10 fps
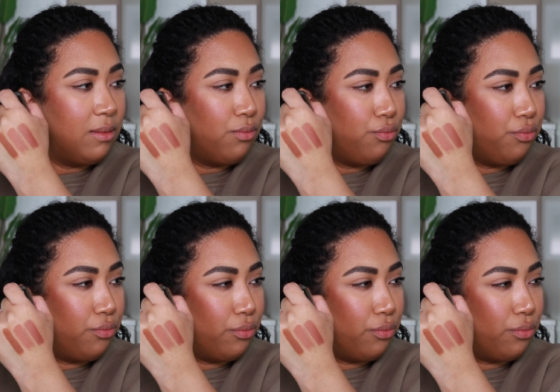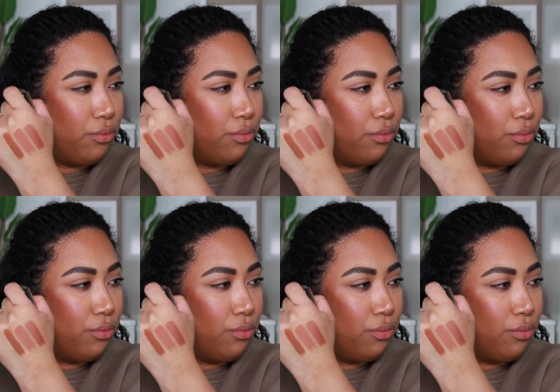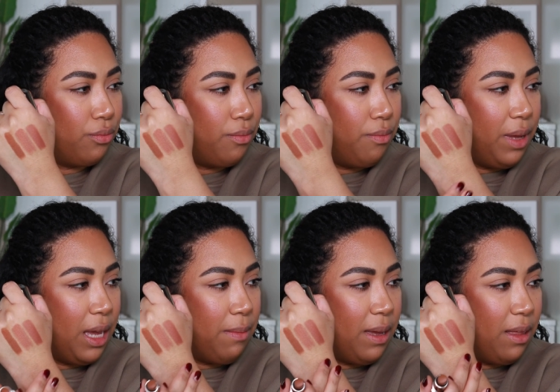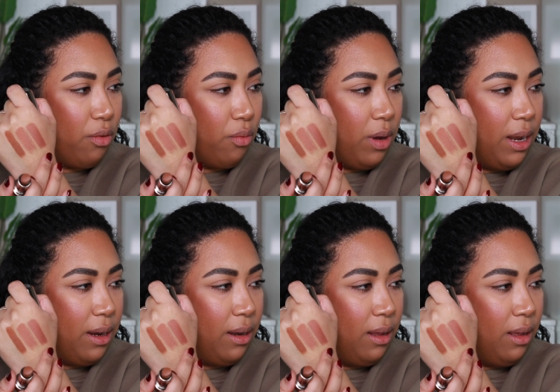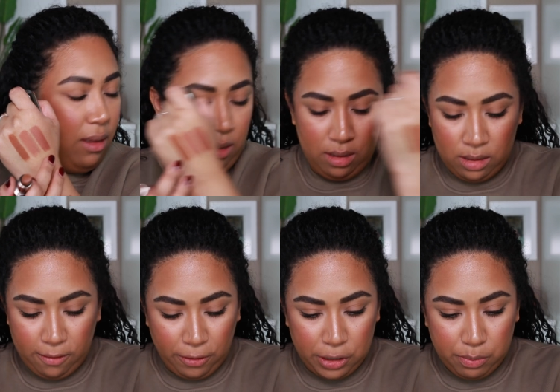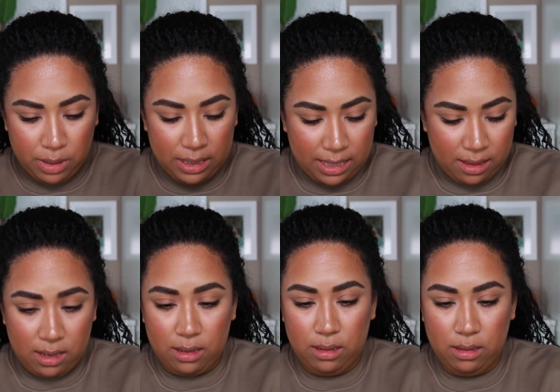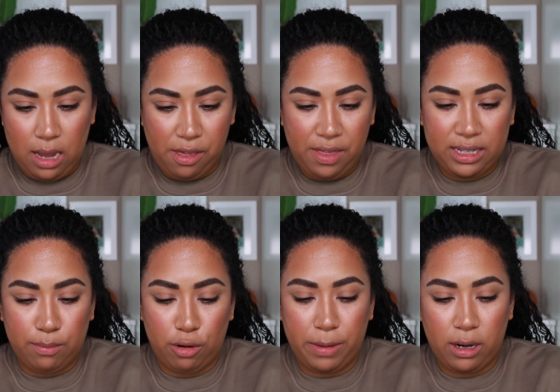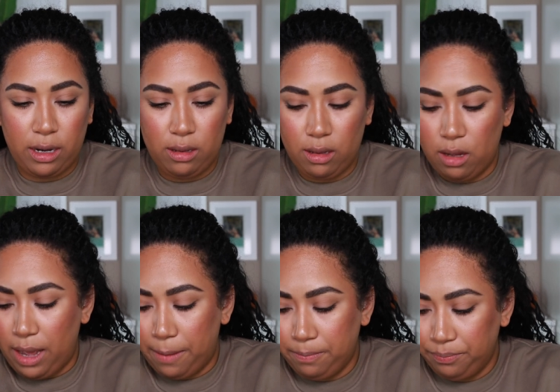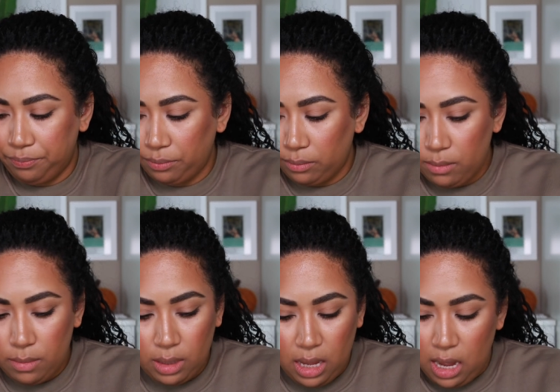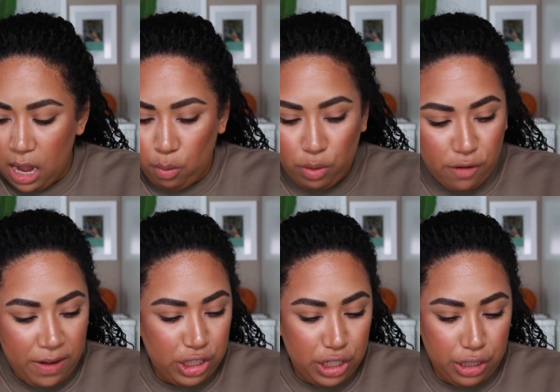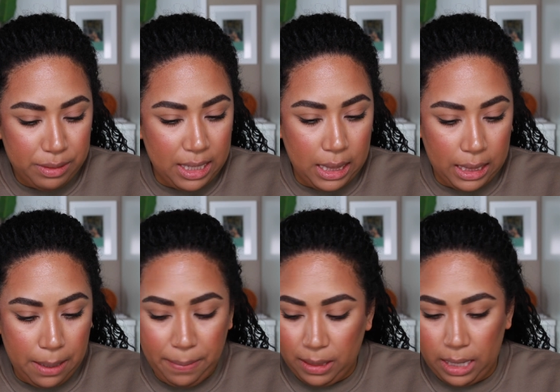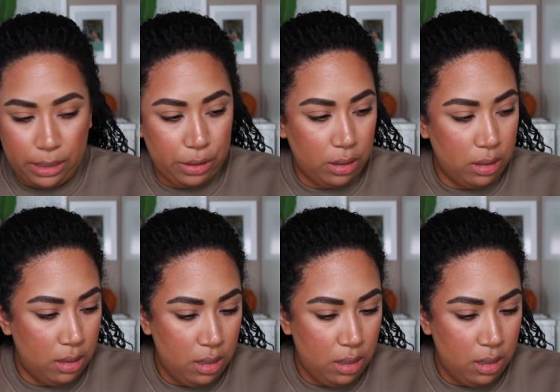hmm. Maybe the one, the first one, is that the, I think that's the Burberry. Okay. I wonder if I should use a lip liner